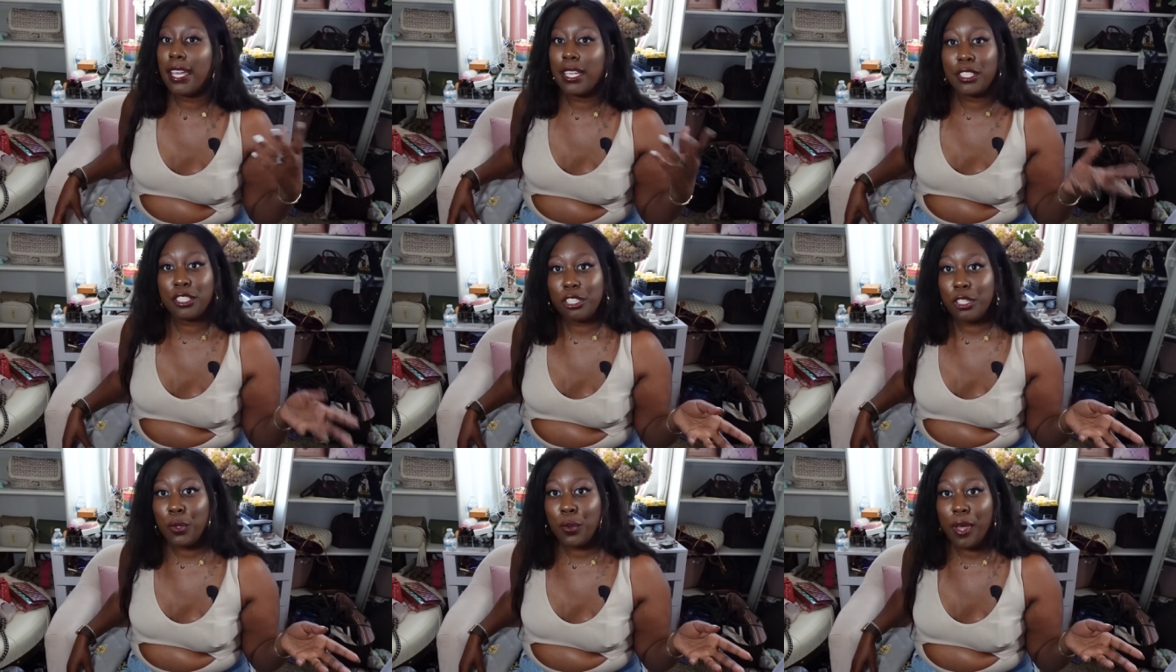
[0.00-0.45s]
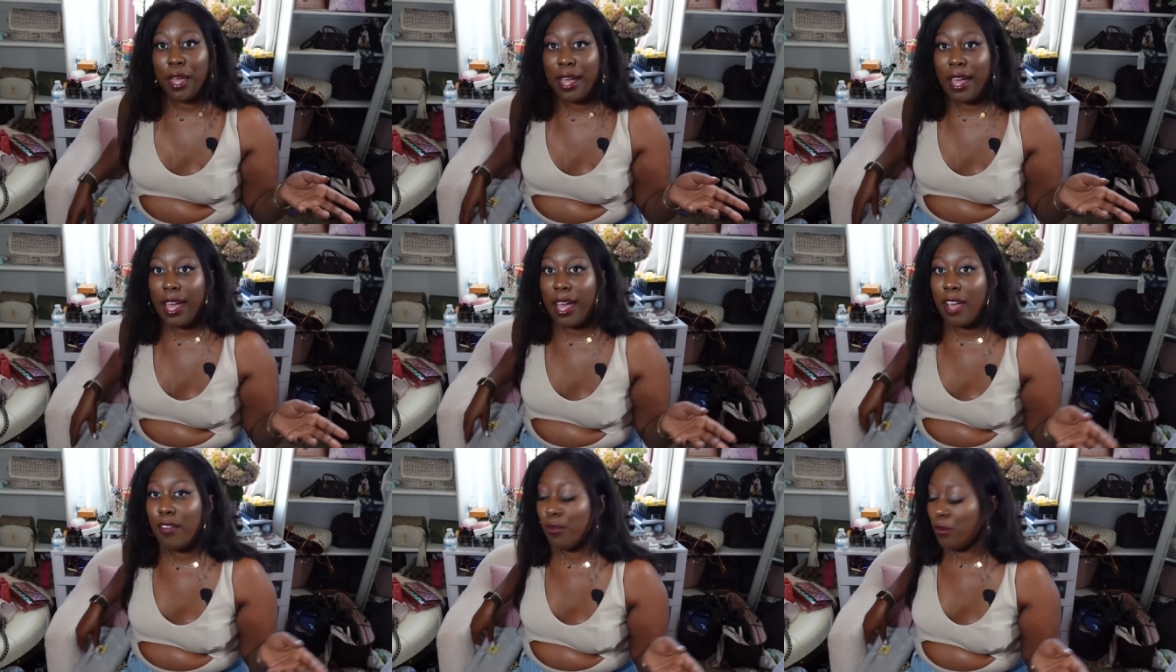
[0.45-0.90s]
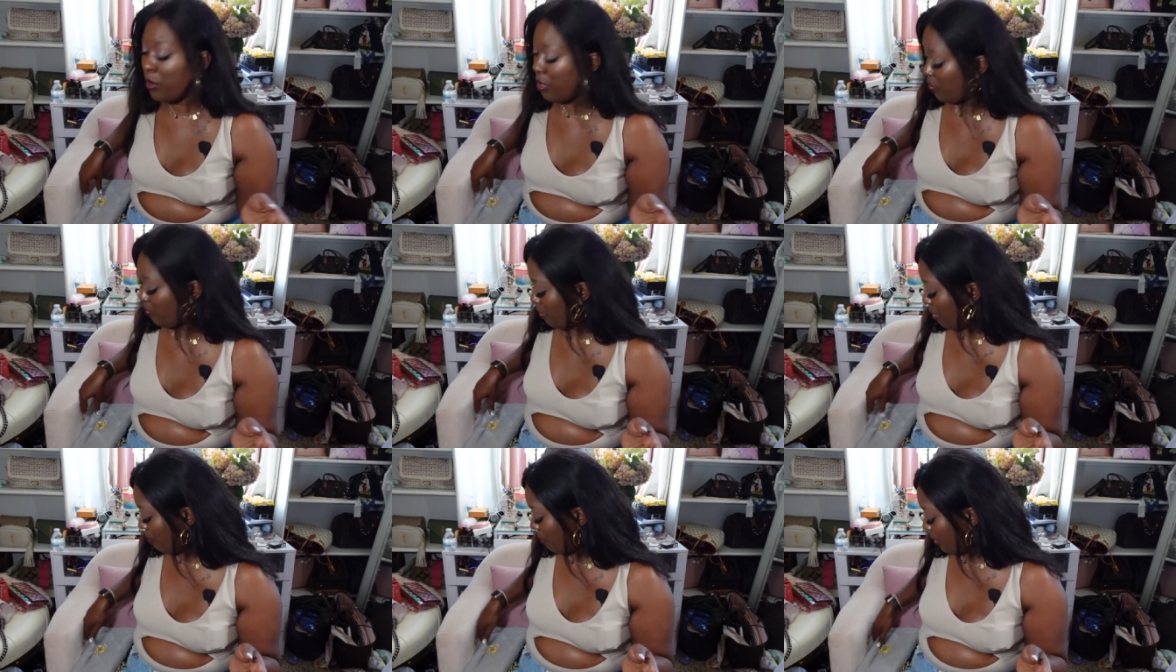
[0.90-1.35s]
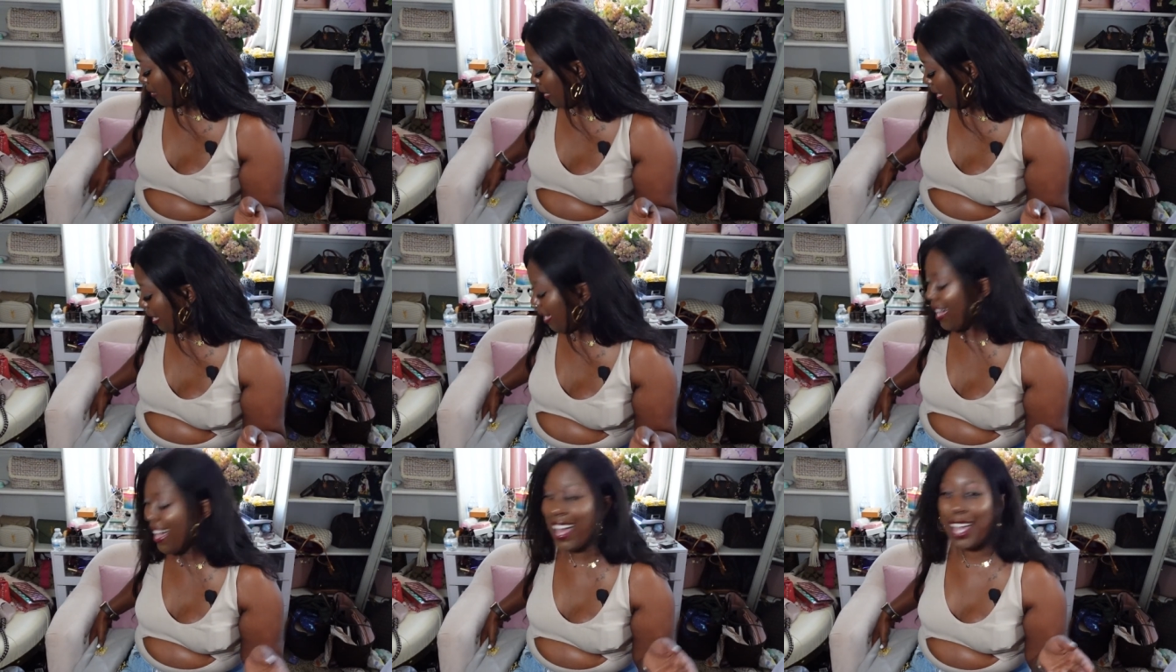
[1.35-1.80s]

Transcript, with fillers: I do have one replica.